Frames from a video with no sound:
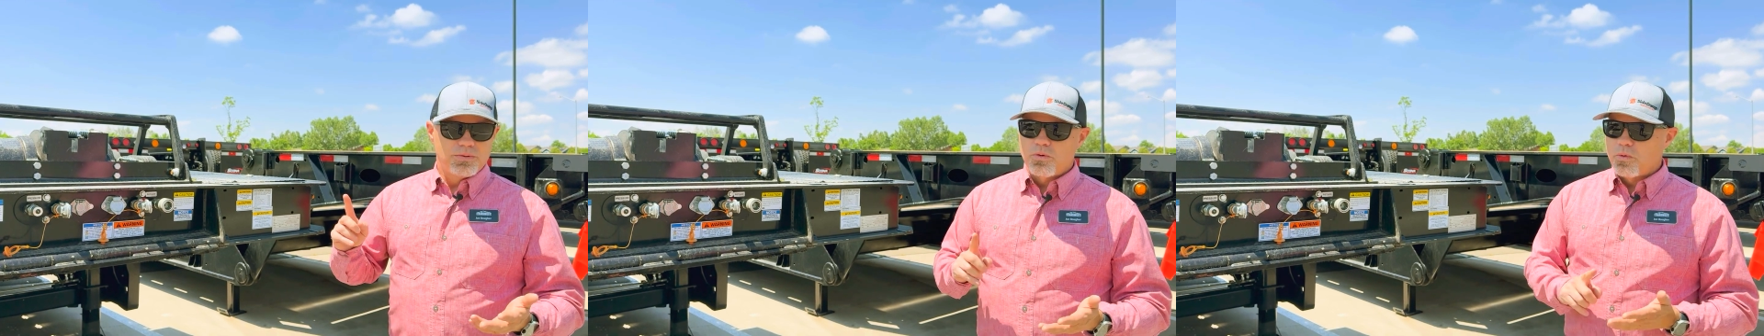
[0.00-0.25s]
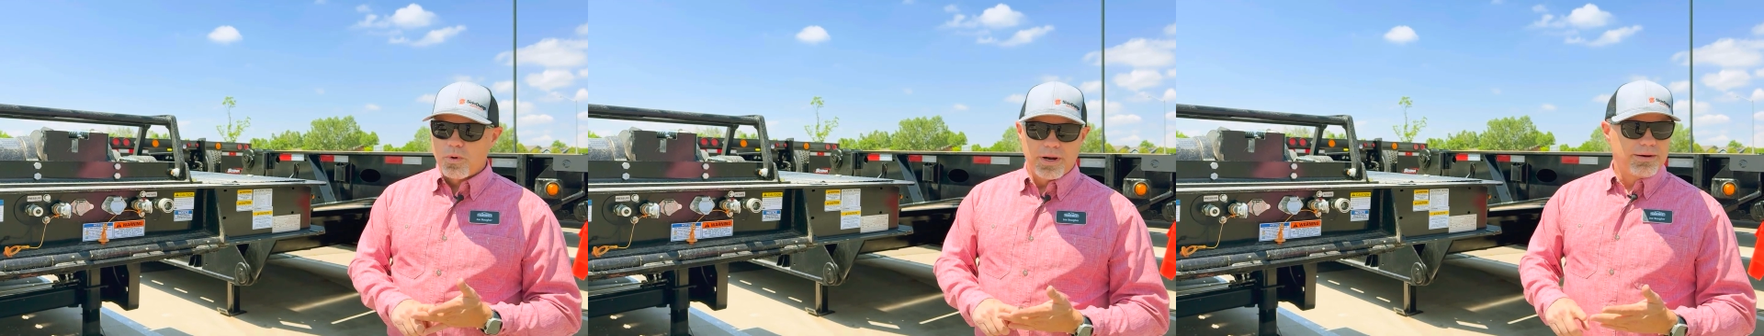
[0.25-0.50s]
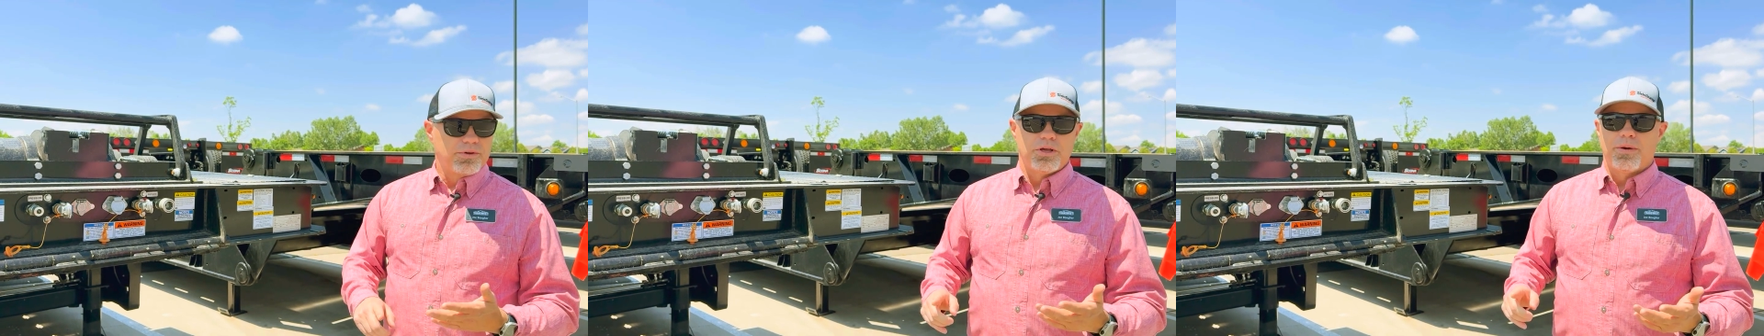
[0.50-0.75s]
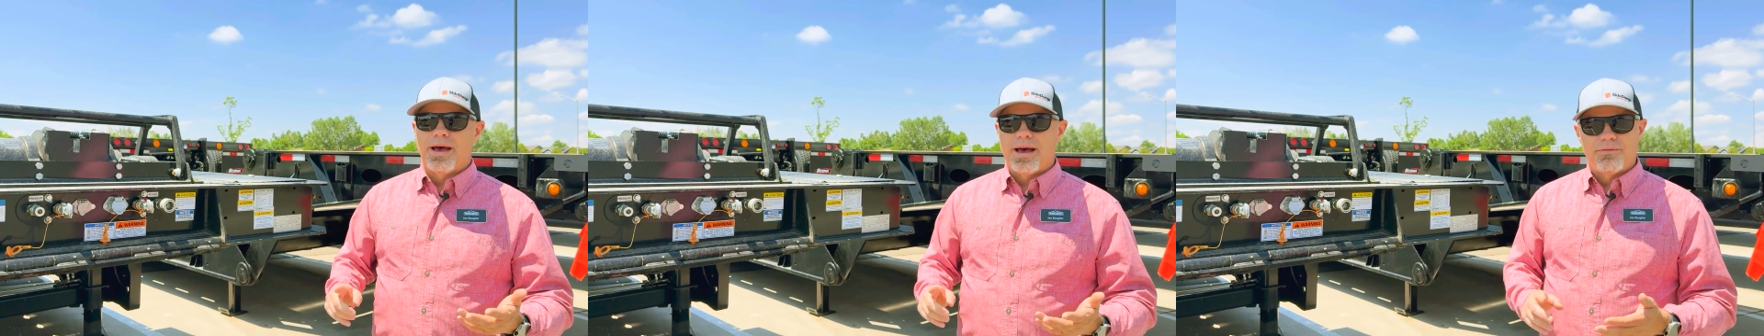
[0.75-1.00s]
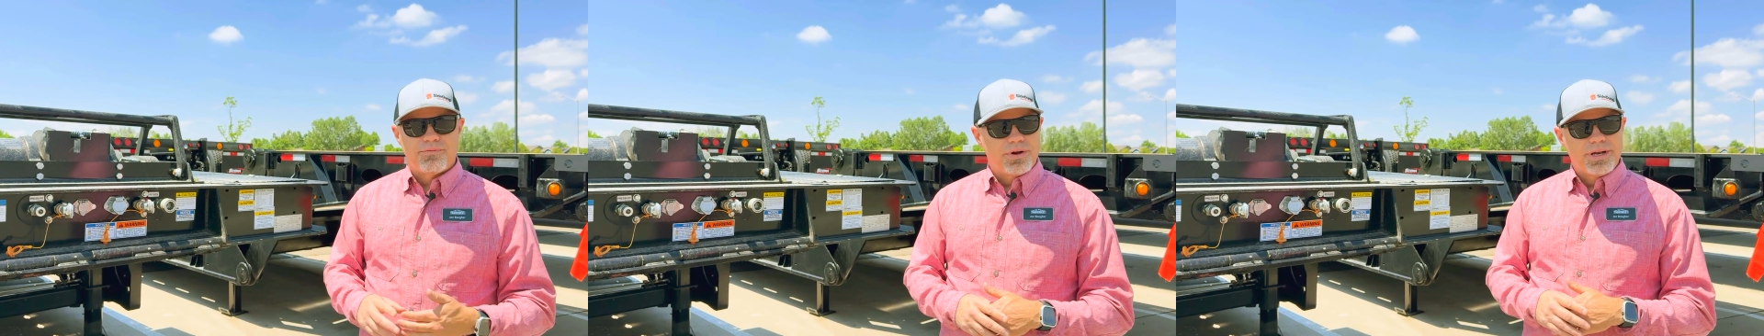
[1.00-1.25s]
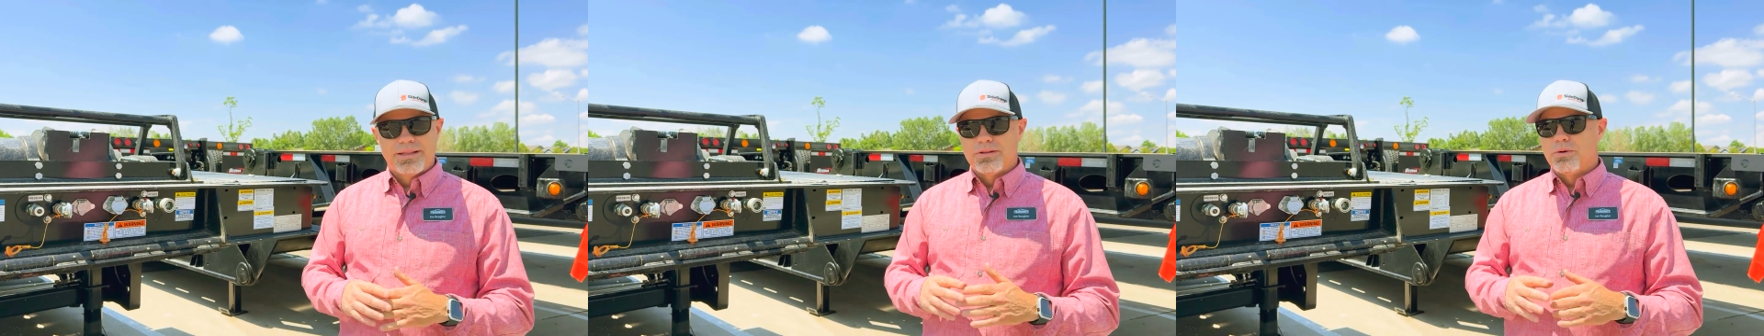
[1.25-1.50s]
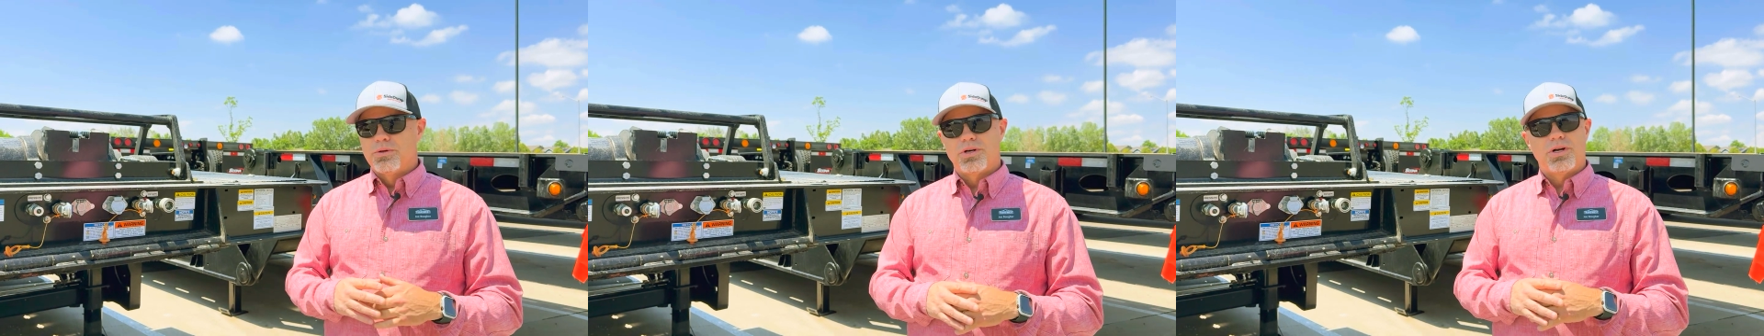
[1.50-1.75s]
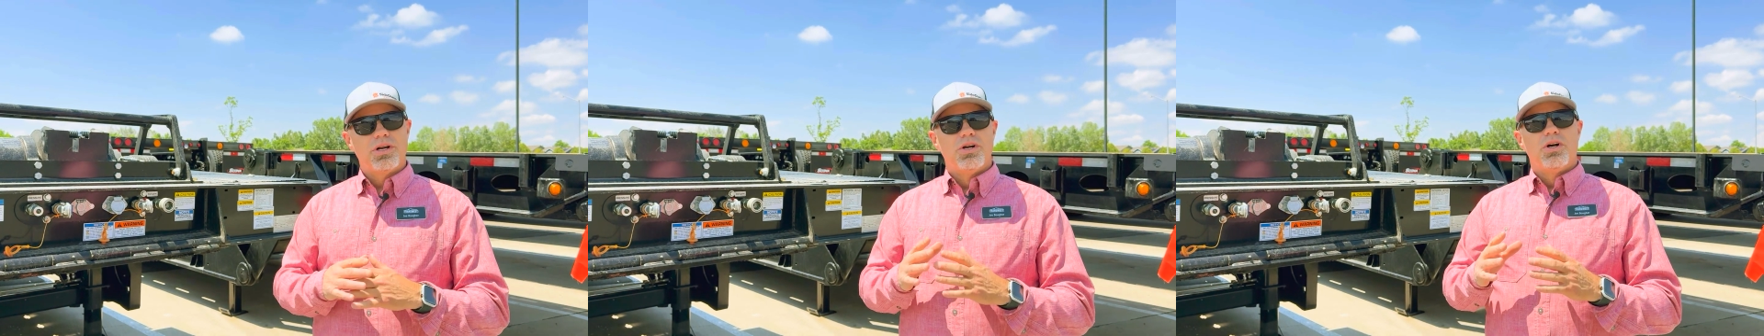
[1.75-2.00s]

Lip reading: whatever you have, front end loader.